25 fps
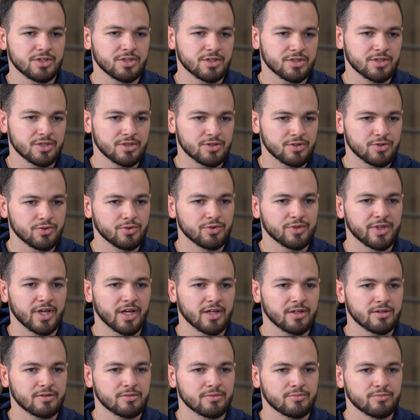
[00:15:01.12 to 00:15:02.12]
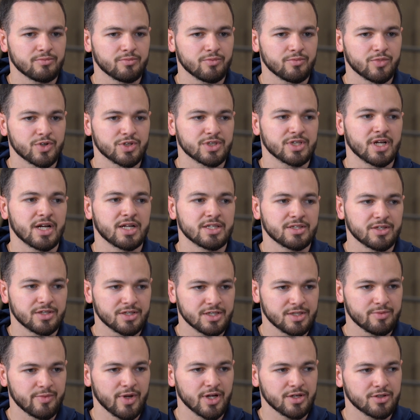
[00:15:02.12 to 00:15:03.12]
just a tool that presides on
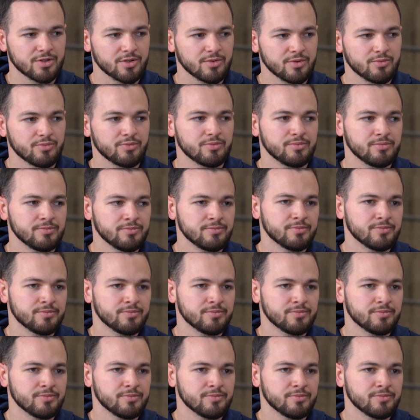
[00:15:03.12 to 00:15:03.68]
a spectrum.